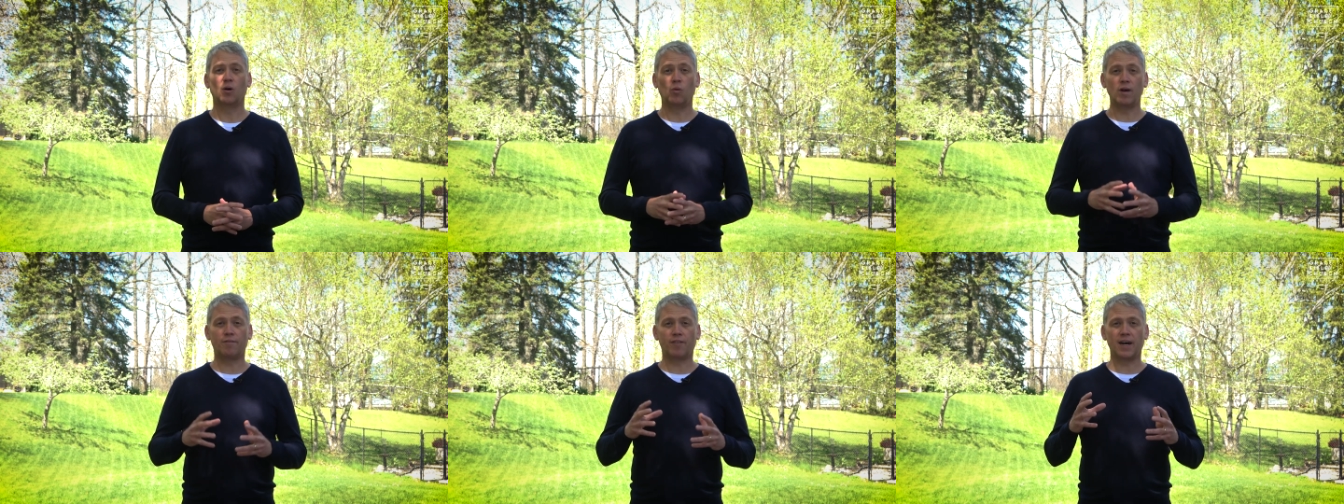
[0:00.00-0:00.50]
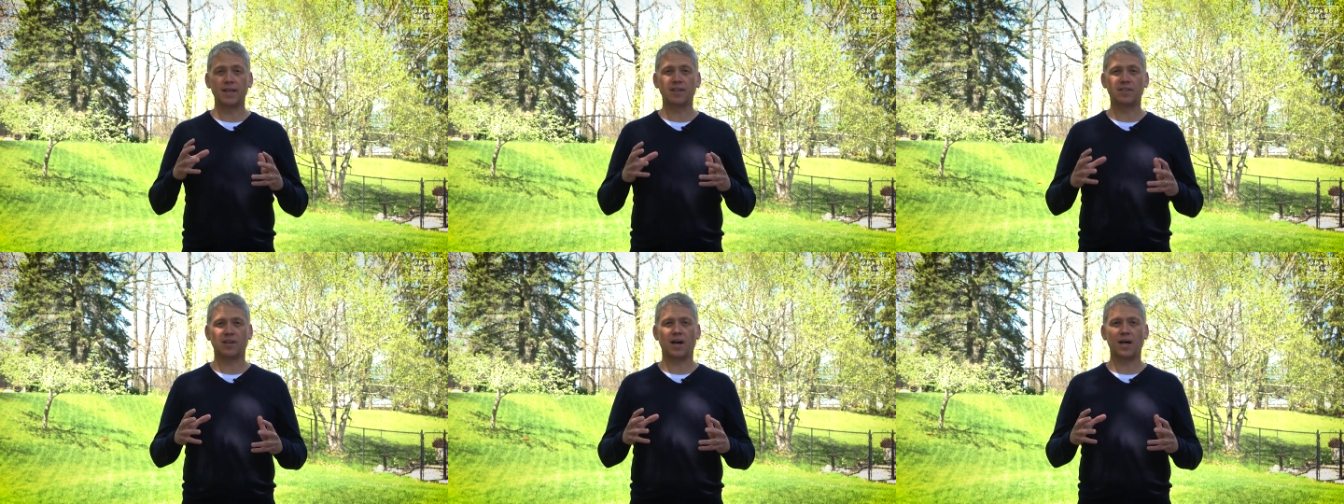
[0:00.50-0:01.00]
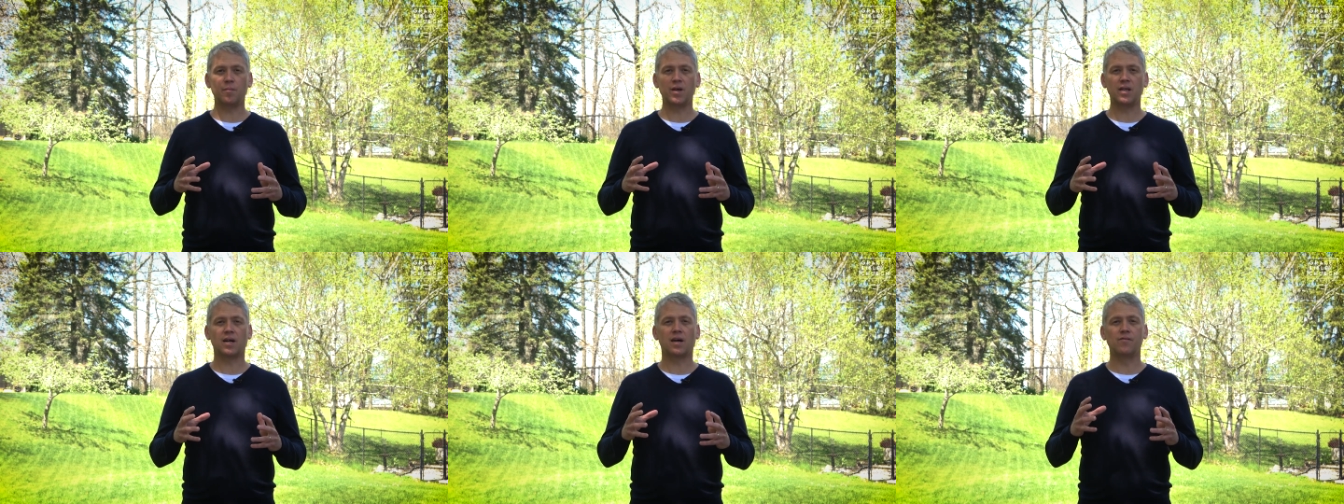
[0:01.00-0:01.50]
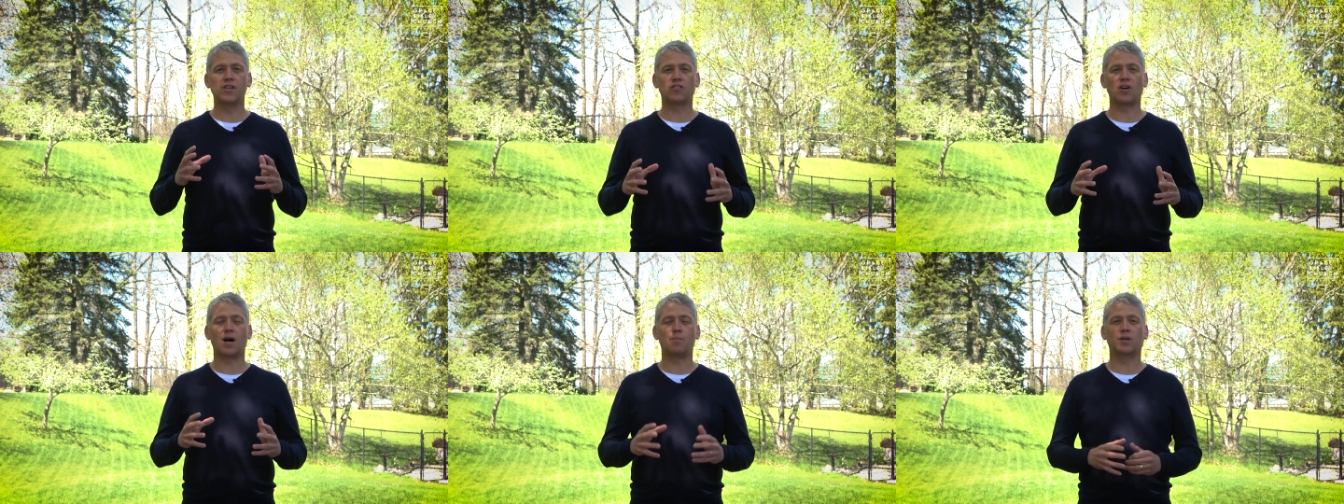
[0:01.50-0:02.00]
We find the timing of this
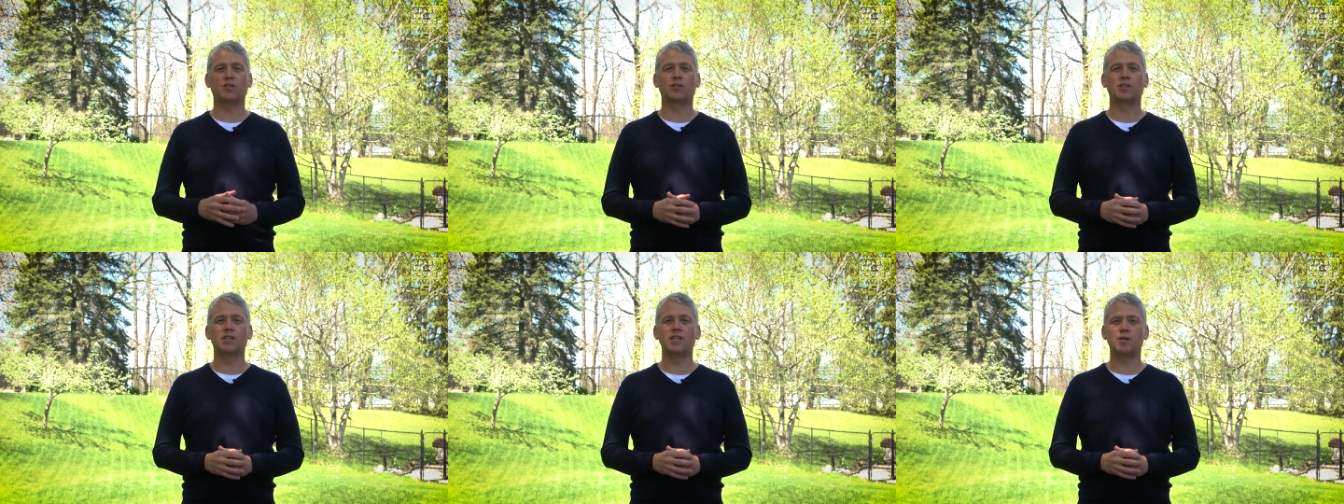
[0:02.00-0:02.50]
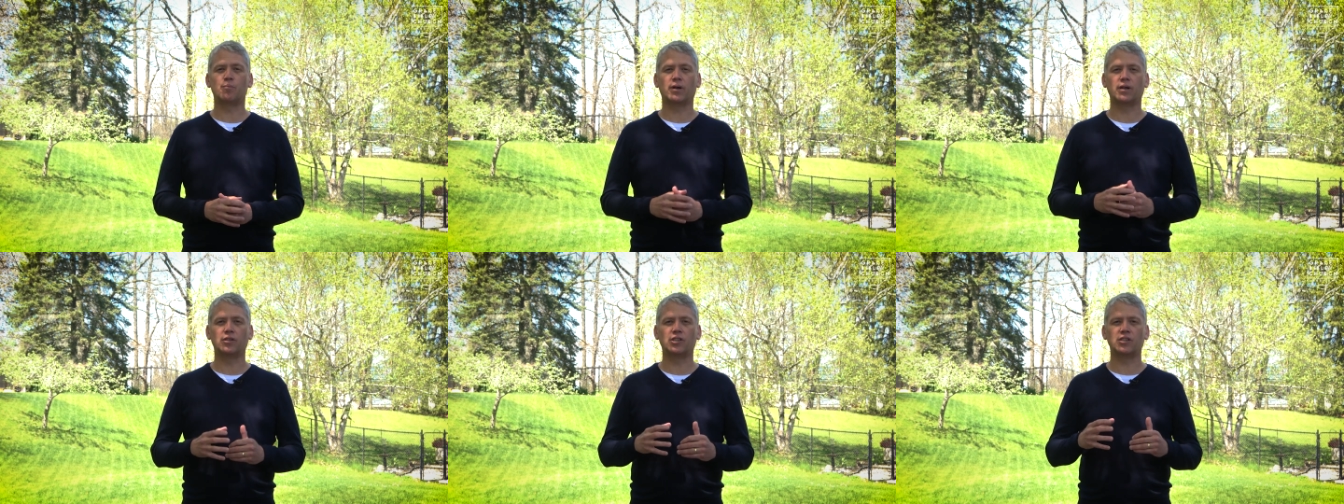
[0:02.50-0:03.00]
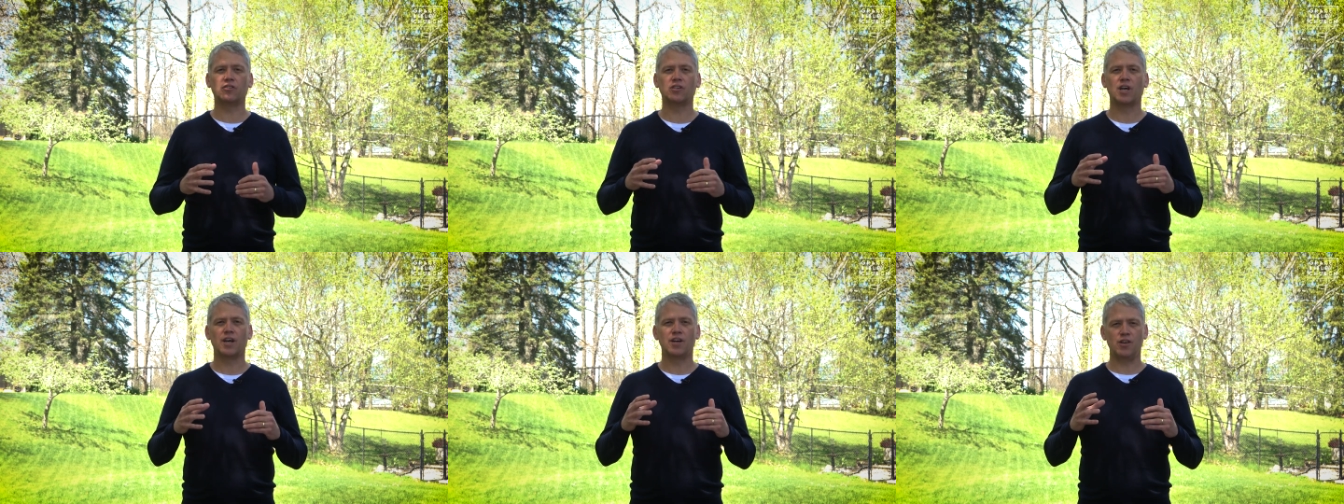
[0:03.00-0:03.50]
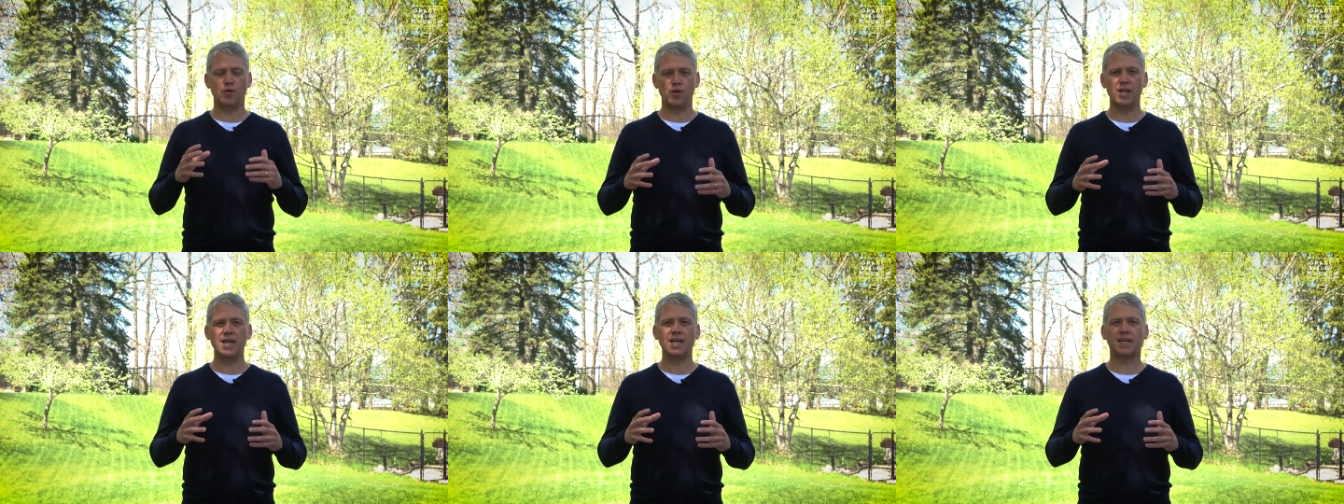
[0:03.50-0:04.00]
opportunity to purchase
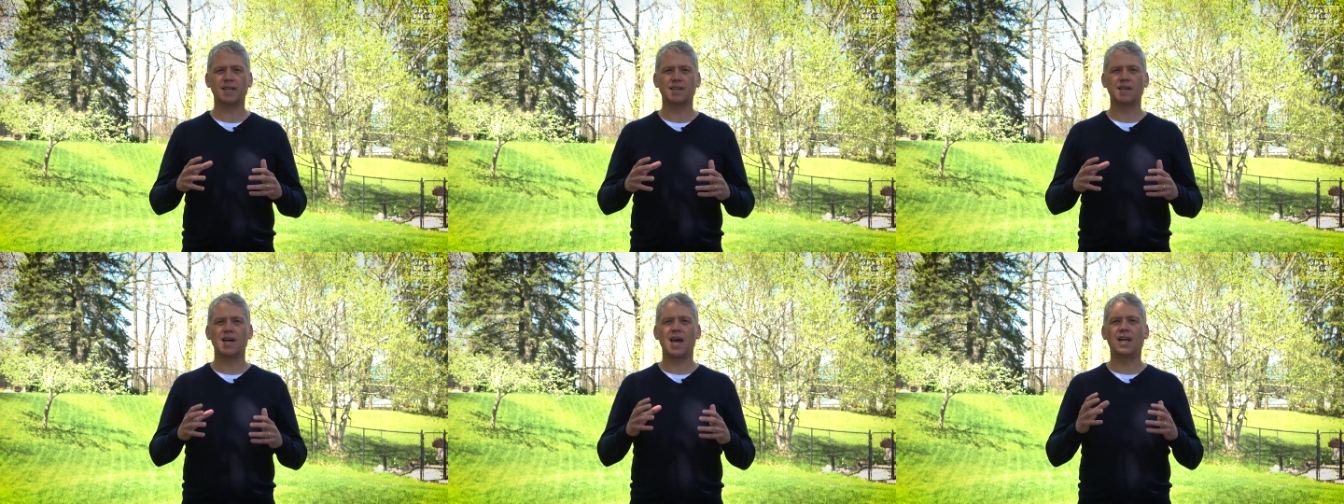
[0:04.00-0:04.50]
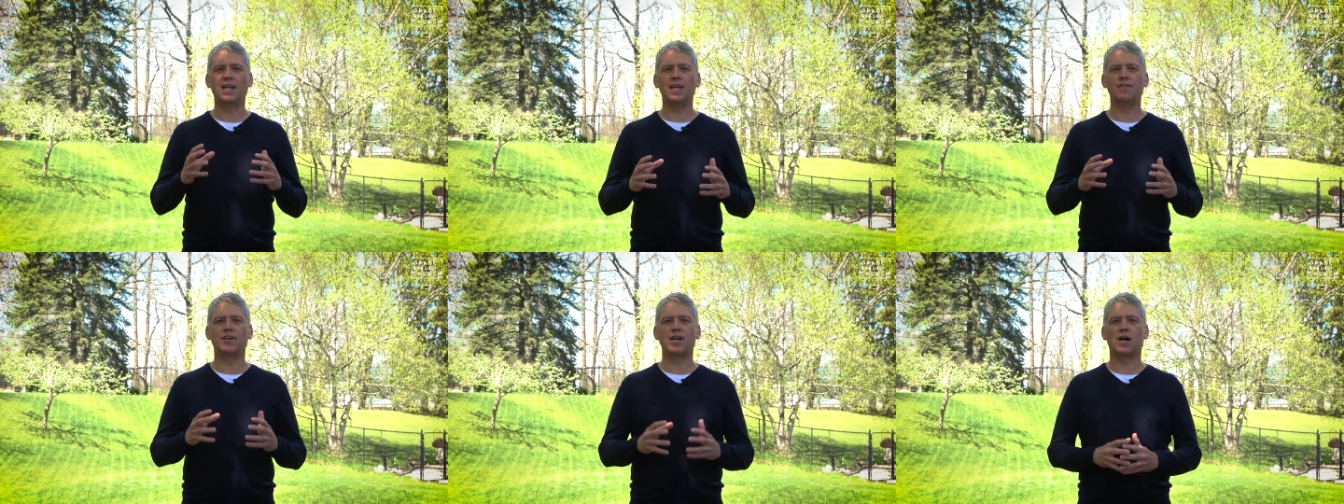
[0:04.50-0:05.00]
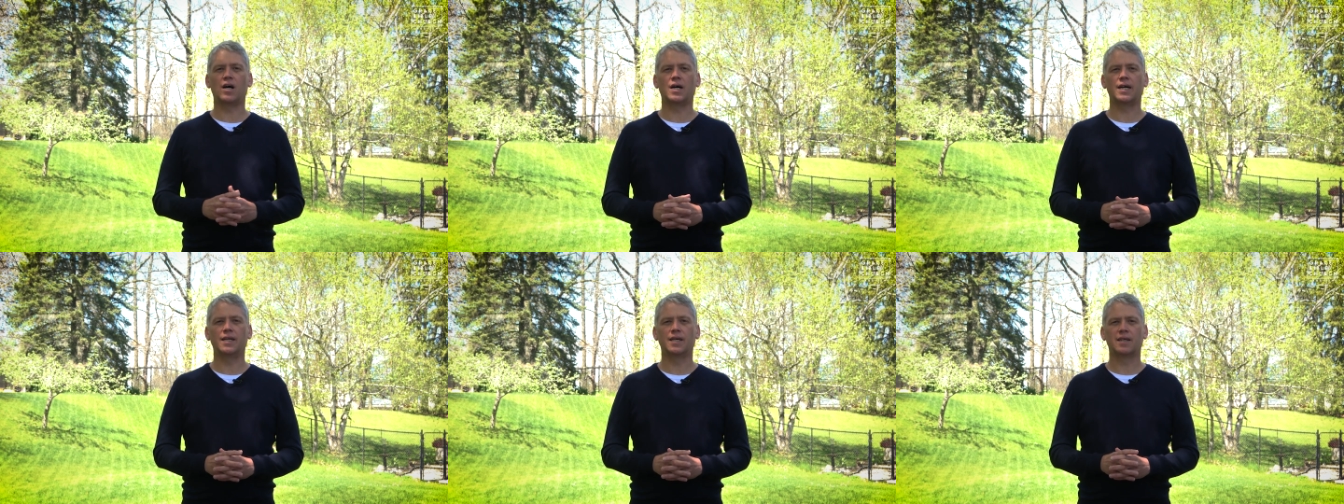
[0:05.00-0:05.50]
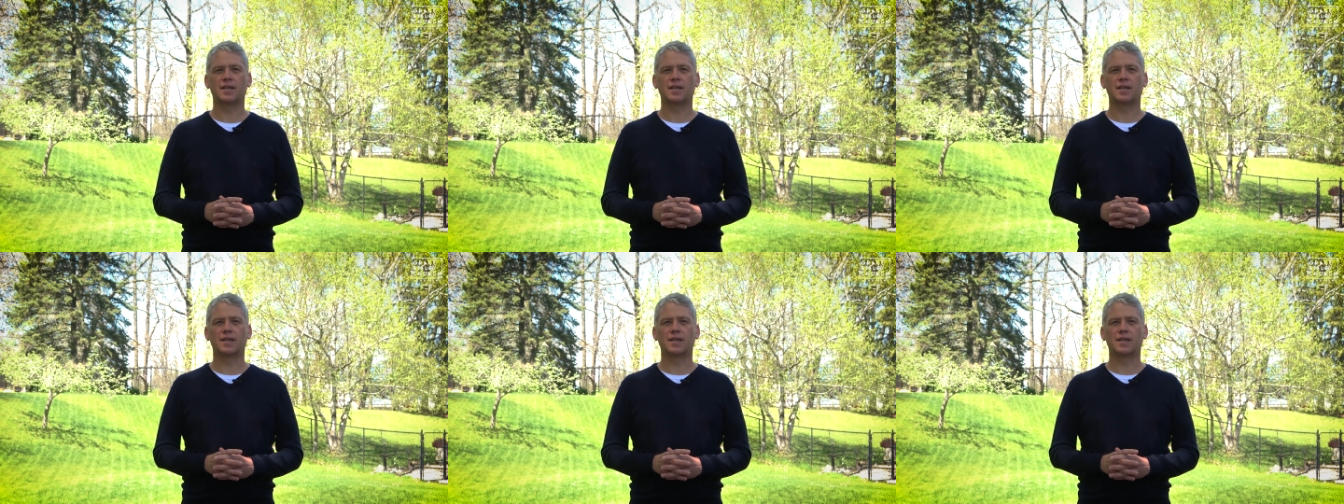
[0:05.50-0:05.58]
unique and even odd.